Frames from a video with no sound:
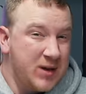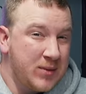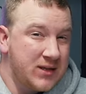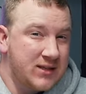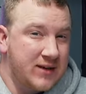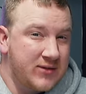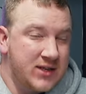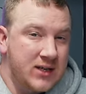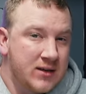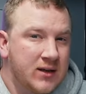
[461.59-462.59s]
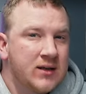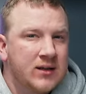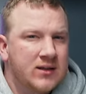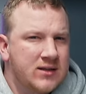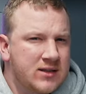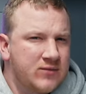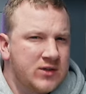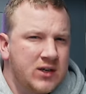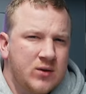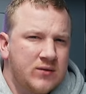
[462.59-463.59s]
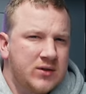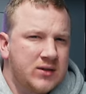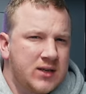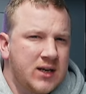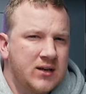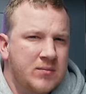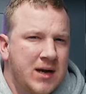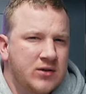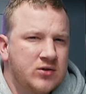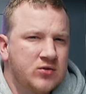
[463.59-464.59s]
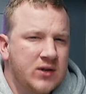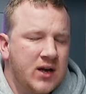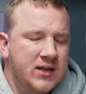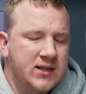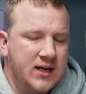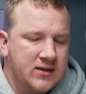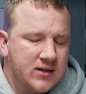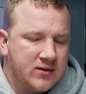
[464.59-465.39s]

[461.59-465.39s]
Maybe it's 70, because at 70 you have to take a mandatory eye test,